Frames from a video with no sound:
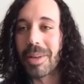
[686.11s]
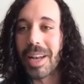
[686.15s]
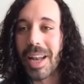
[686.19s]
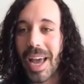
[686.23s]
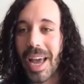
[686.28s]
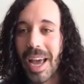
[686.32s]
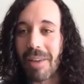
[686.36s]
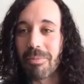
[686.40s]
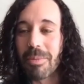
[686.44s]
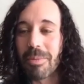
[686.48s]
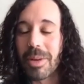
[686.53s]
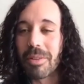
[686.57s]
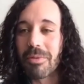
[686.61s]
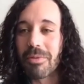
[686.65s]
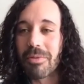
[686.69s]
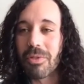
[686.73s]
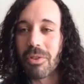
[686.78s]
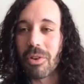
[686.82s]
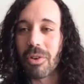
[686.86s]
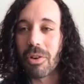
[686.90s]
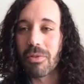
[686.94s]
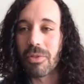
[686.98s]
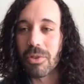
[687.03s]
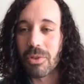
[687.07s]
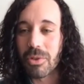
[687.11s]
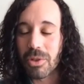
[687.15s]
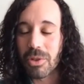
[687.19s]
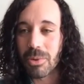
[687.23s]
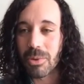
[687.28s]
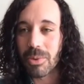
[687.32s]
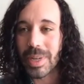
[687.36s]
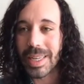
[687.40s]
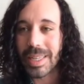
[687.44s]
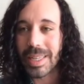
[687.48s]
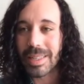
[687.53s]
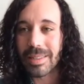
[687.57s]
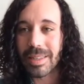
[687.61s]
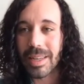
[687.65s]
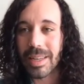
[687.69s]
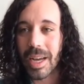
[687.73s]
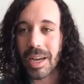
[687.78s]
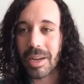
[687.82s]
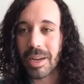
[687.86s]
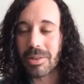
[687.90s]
have been for over 2 weeks now.